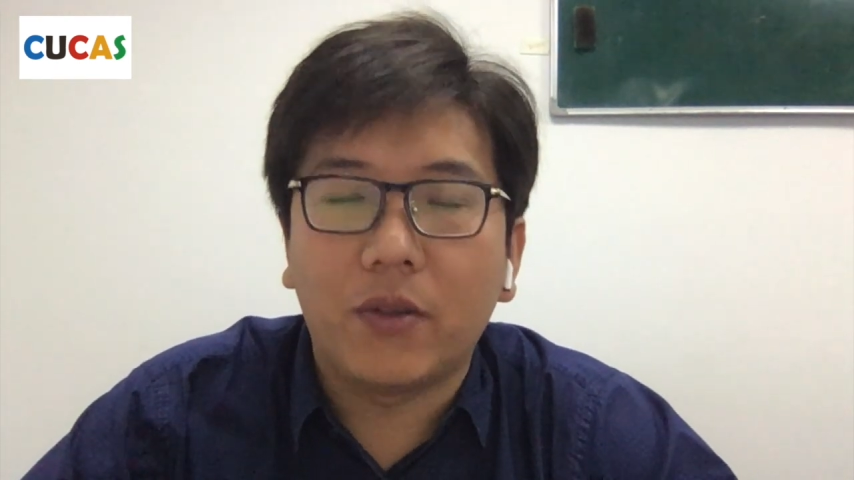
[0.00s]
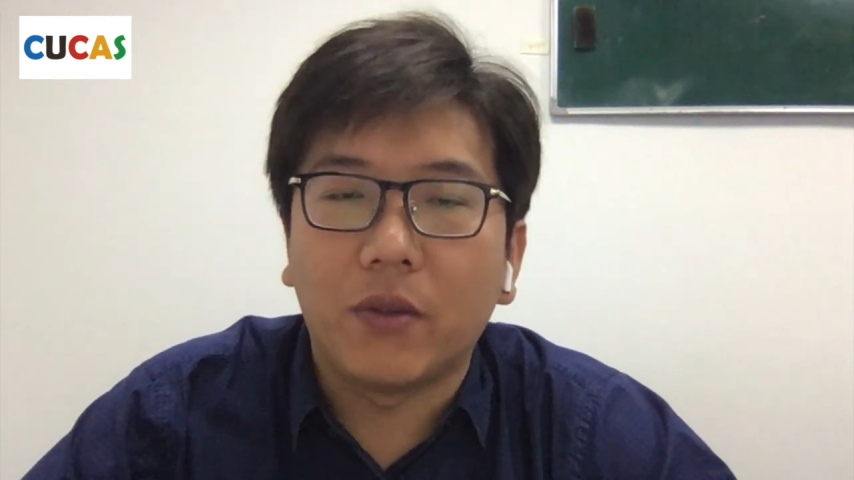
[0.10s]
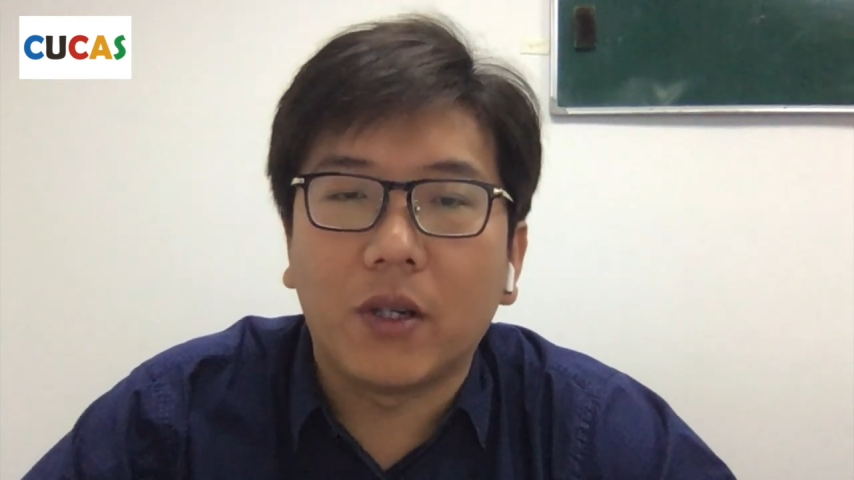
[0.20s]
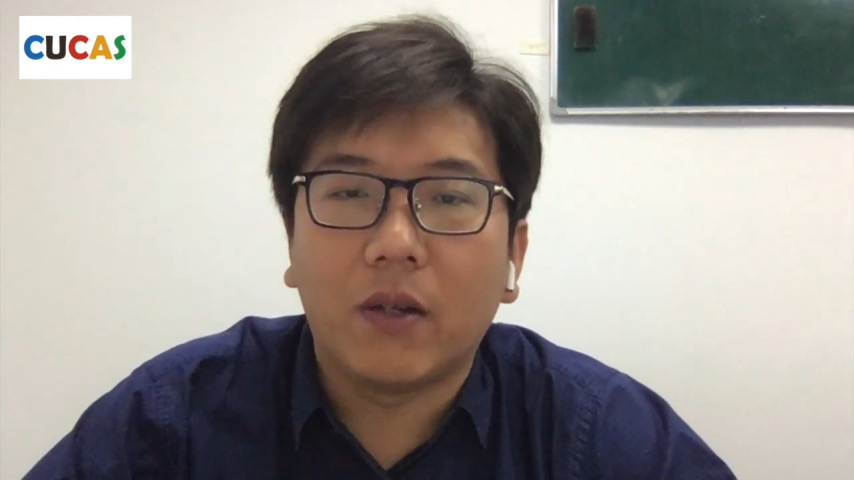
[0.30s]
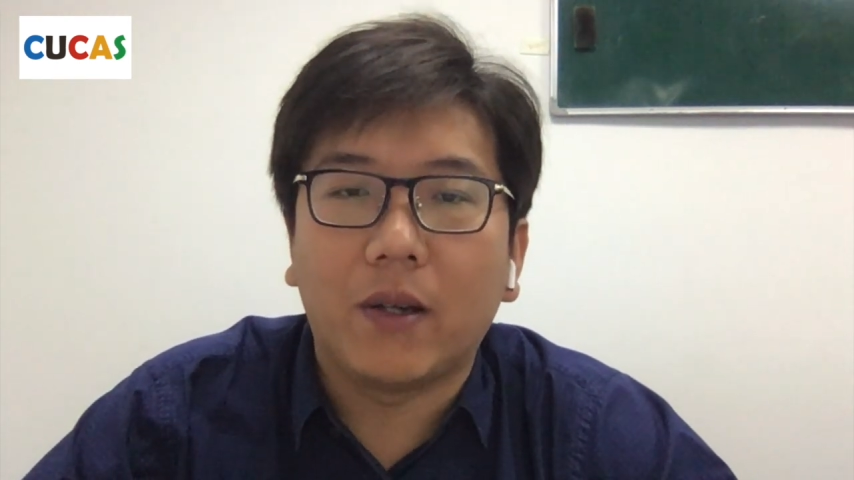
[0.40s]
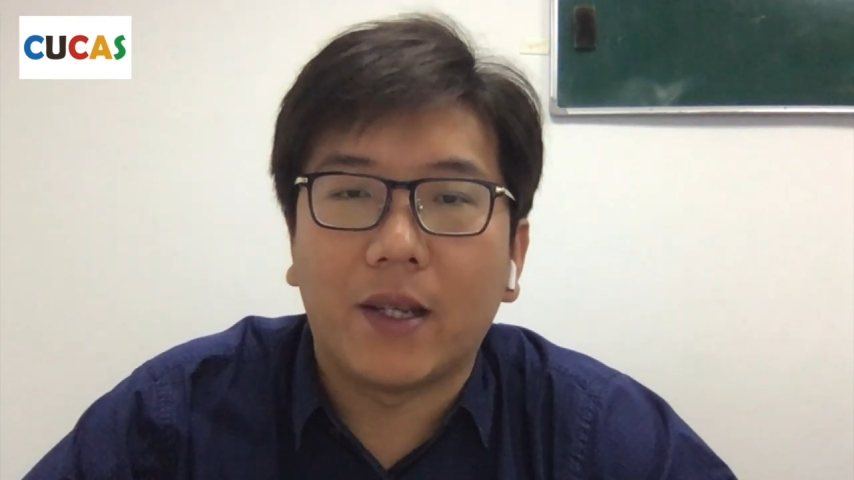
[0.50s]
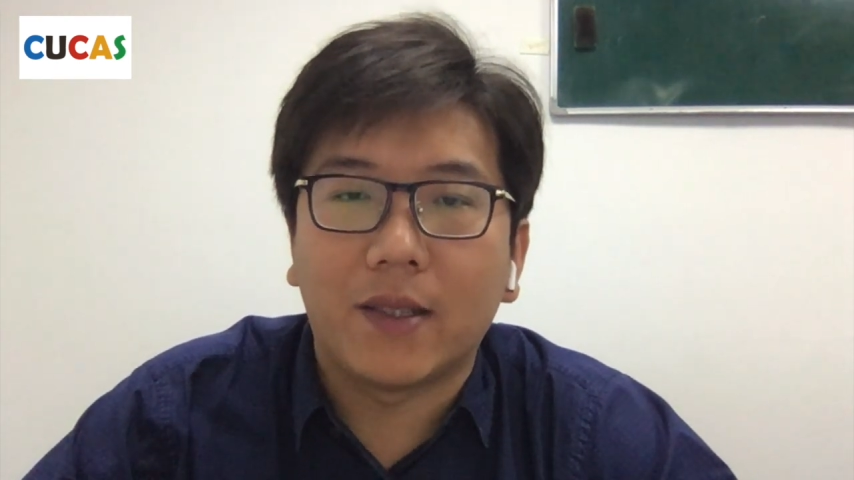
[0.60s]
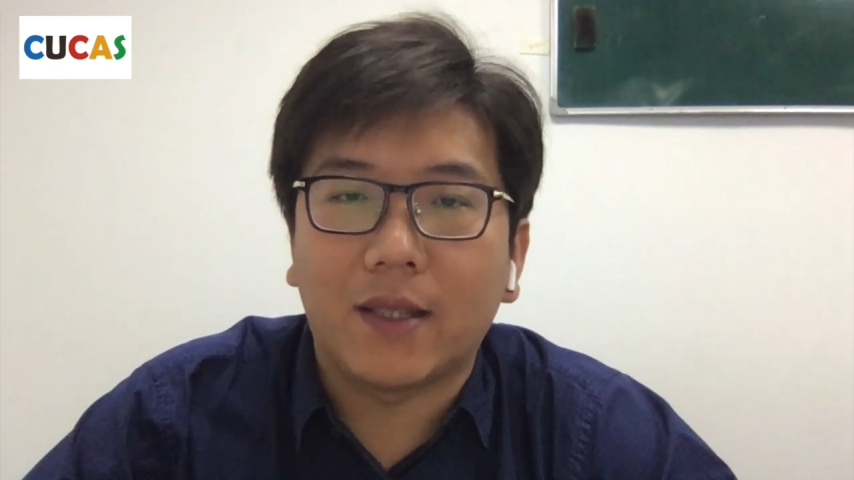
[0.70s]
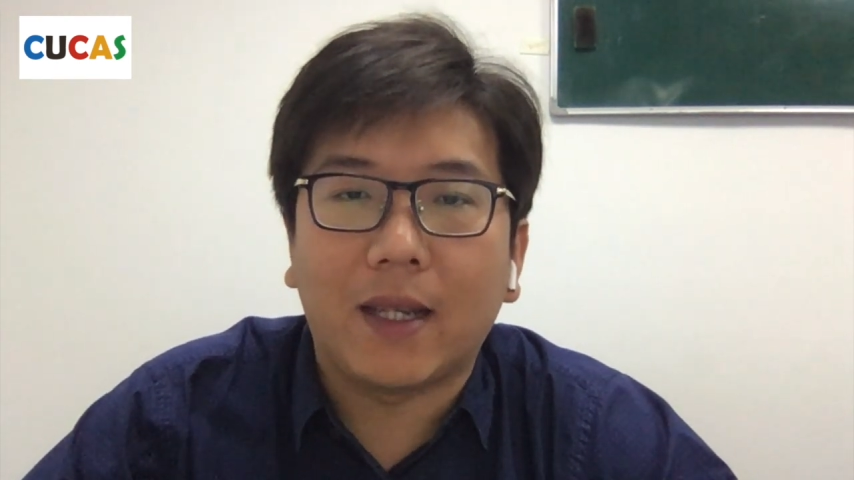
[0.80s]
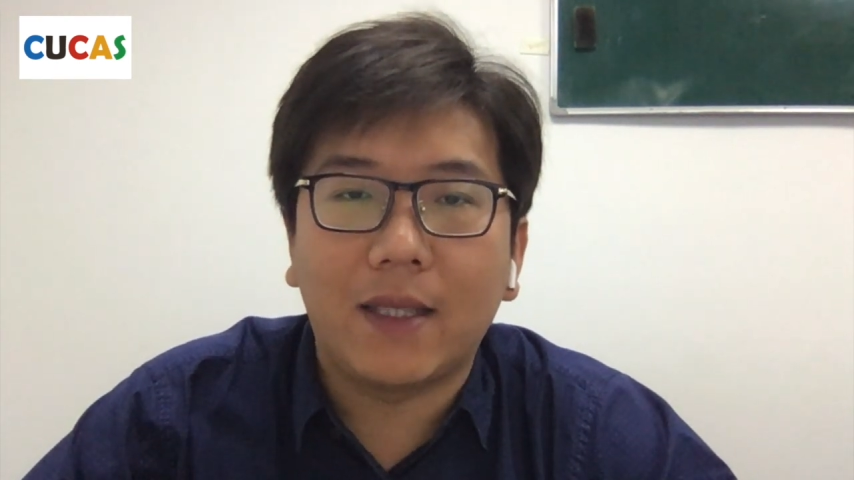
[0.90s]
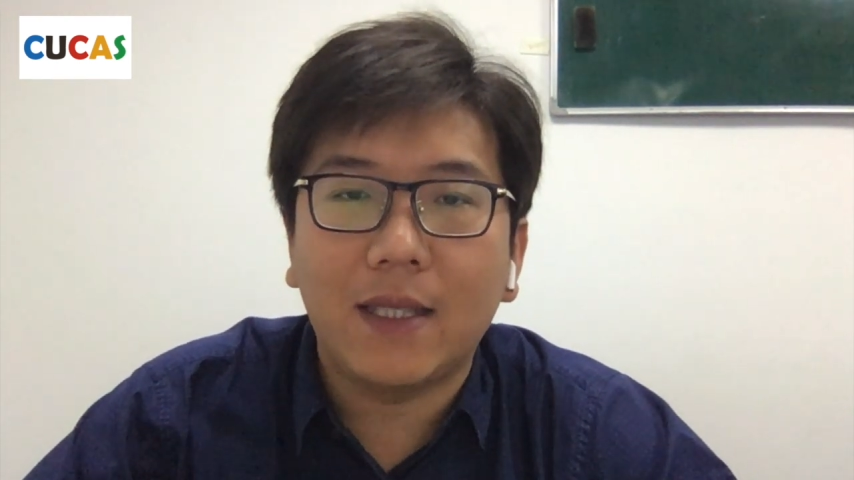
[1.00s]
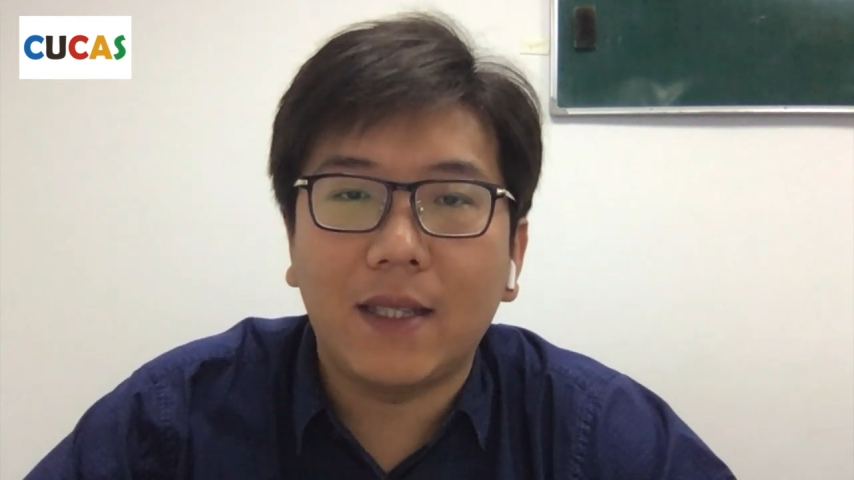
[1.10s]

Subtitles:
to know is that